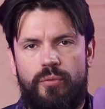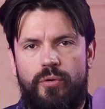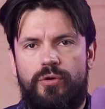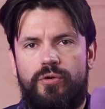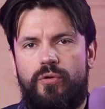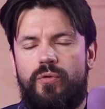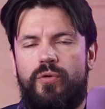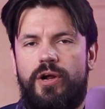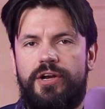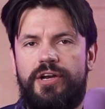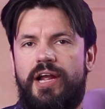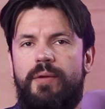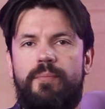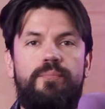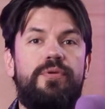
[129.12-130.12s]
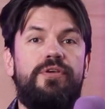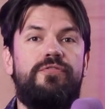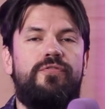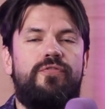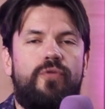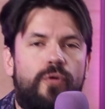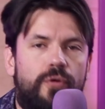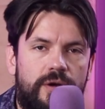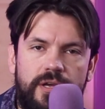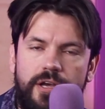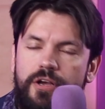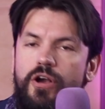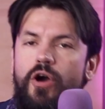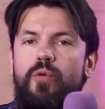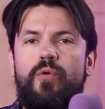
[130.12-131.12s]
board or are there before.
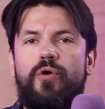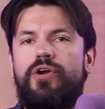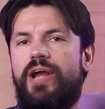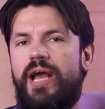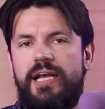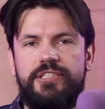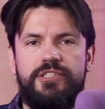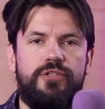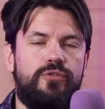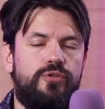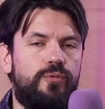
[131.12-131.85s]
A coworker asks you